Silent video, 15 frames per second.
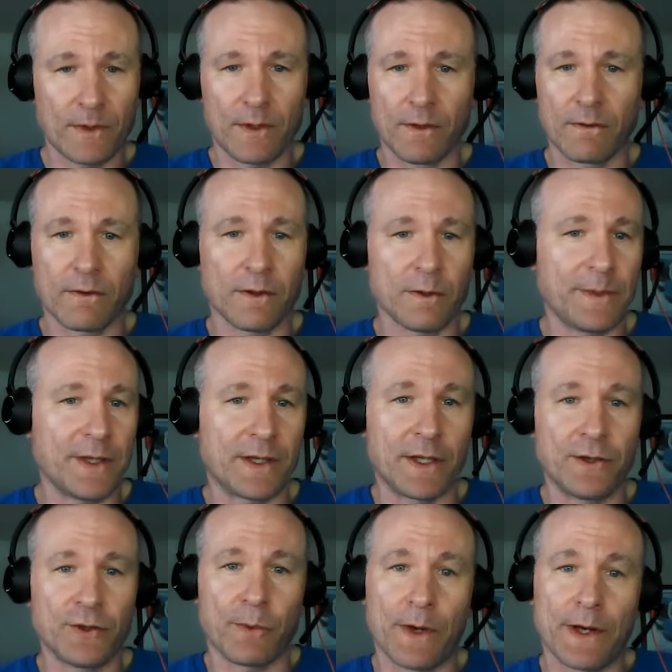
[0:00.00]
It could be
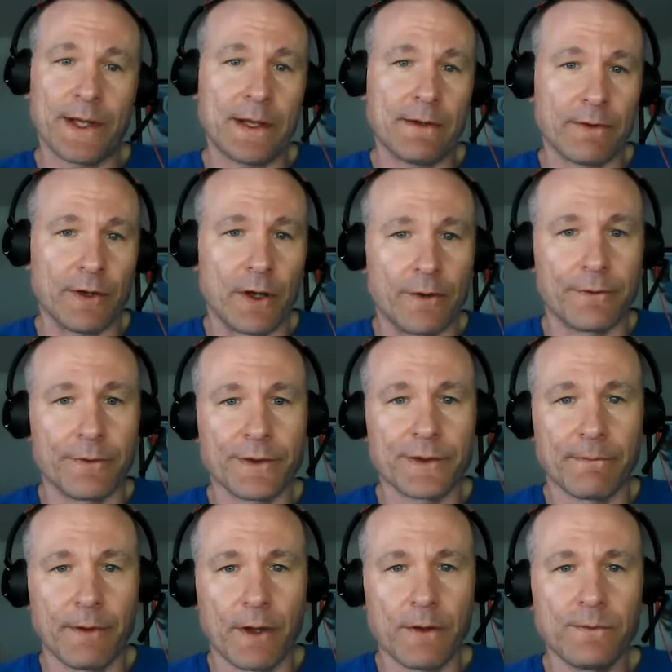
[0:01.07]
10, 20, even
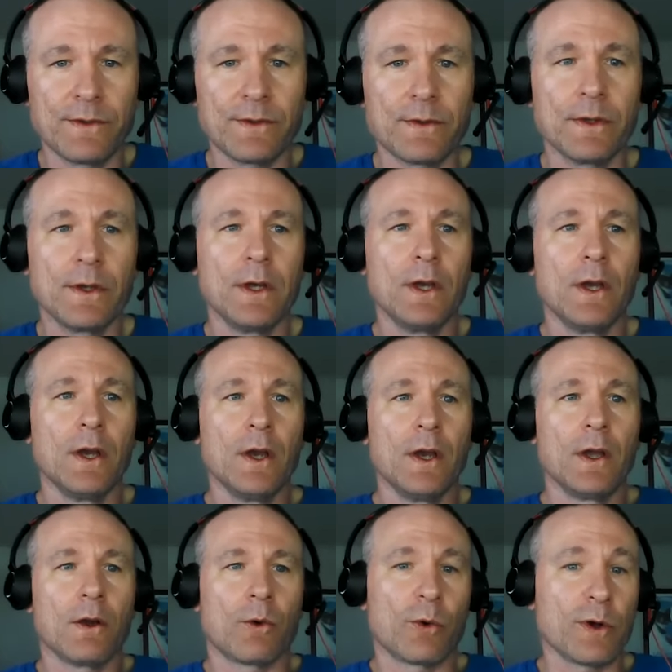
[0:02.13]
hundreds of loans,
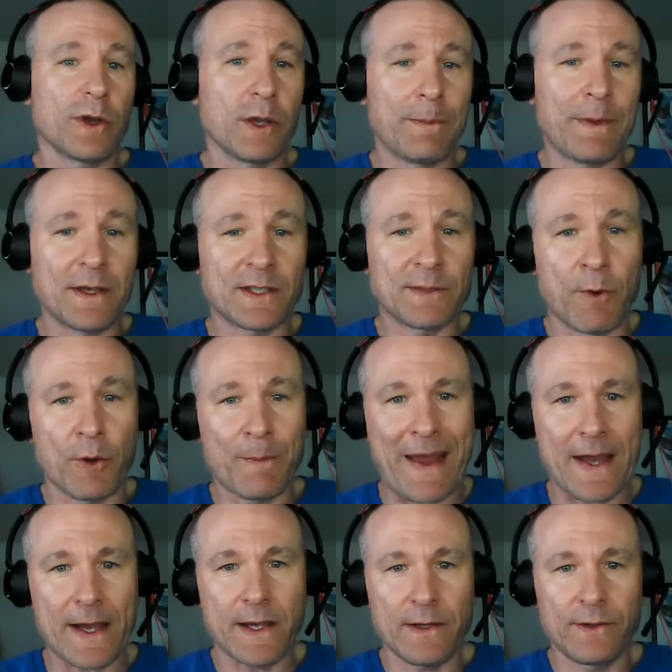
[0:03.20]
or it could be a small
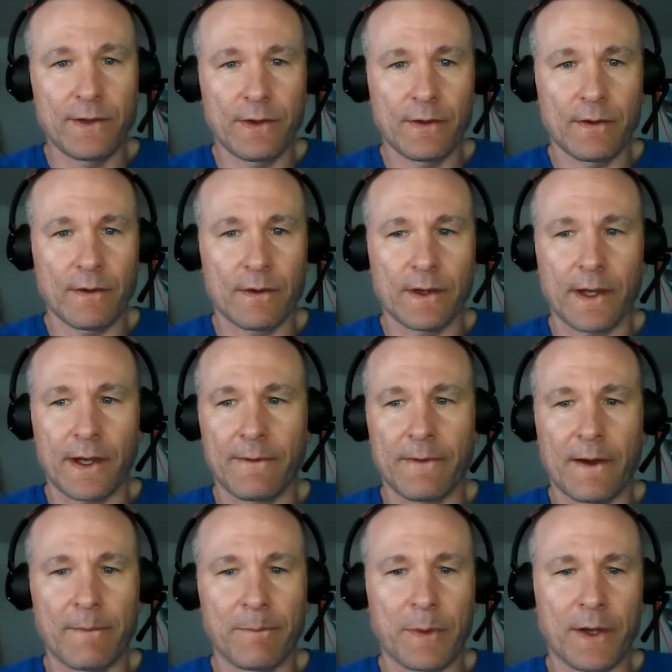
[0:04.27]
package. Like
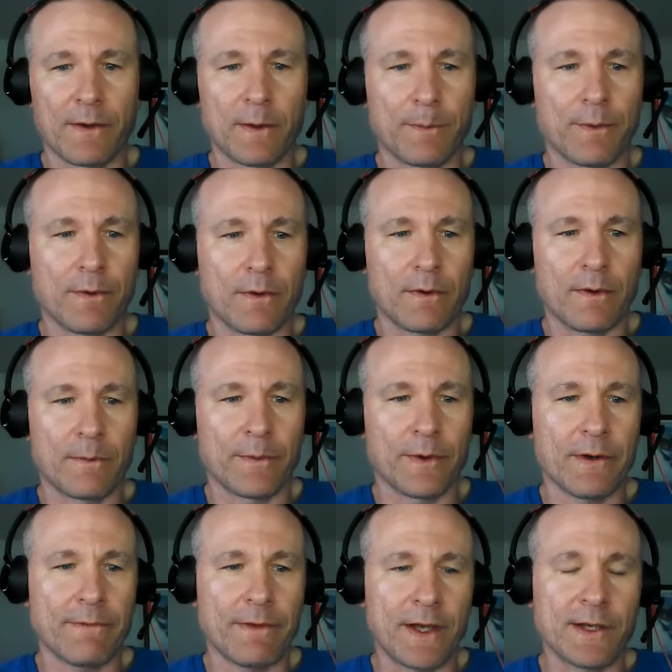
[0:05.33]
I've picked up a
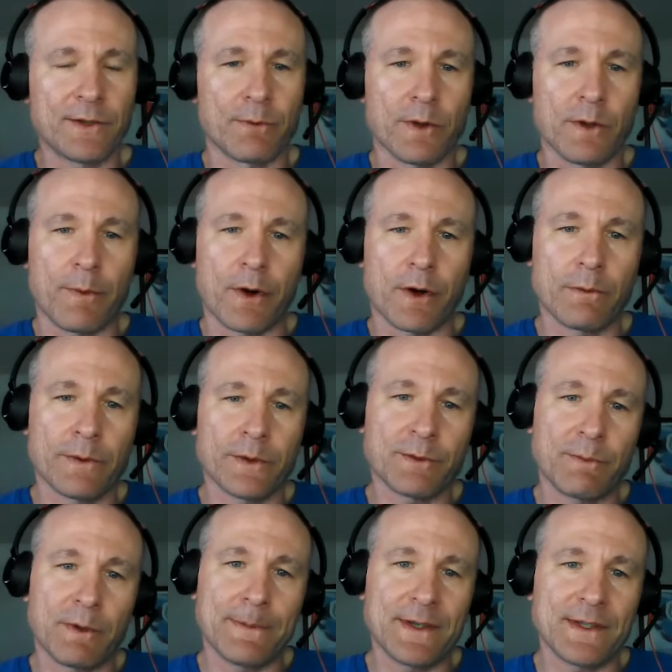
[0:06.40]
number of these where the
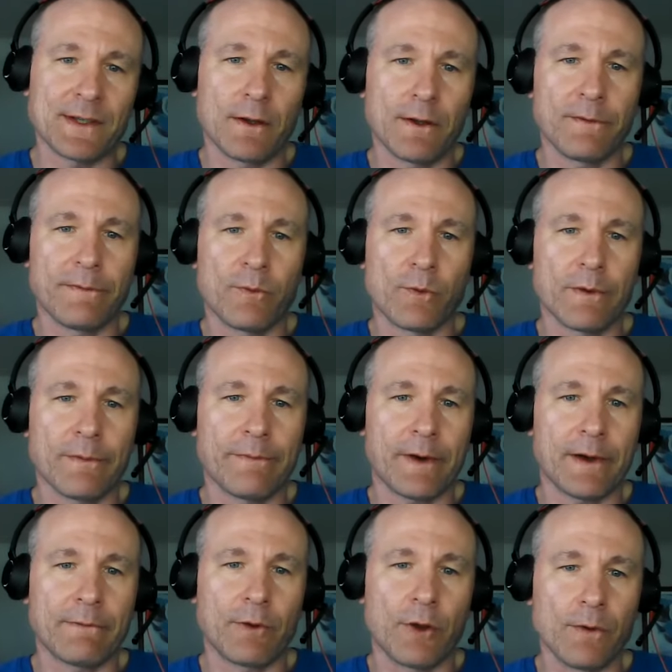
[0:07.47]
borrowers may be selling 4 or
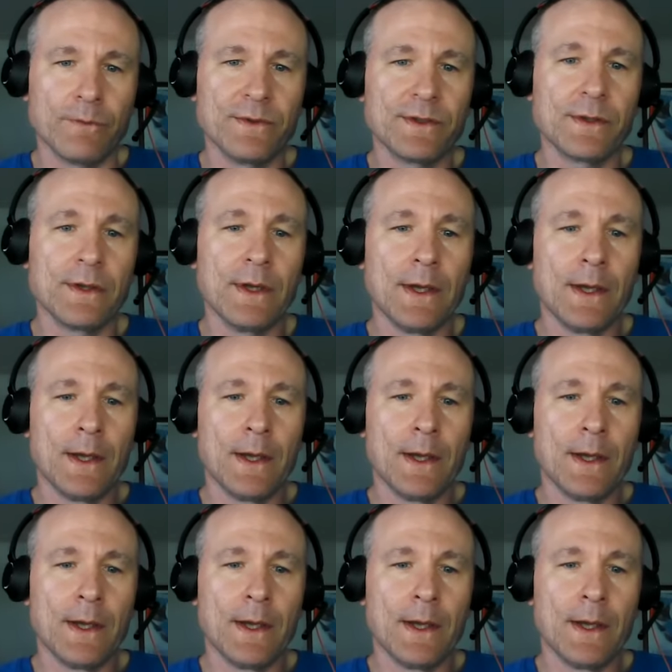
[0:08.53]
5 loans.